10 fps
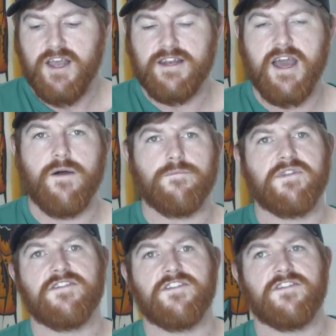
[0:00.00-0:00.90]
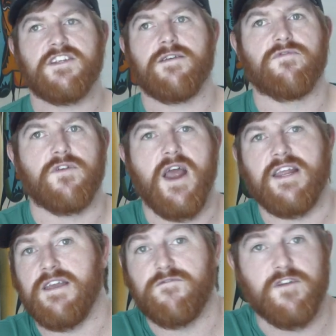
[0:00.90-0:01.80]
Now, this is a tip for
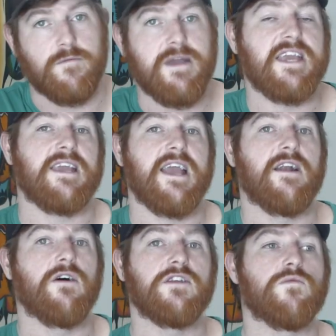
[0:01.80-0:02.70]
any filmmaking at all.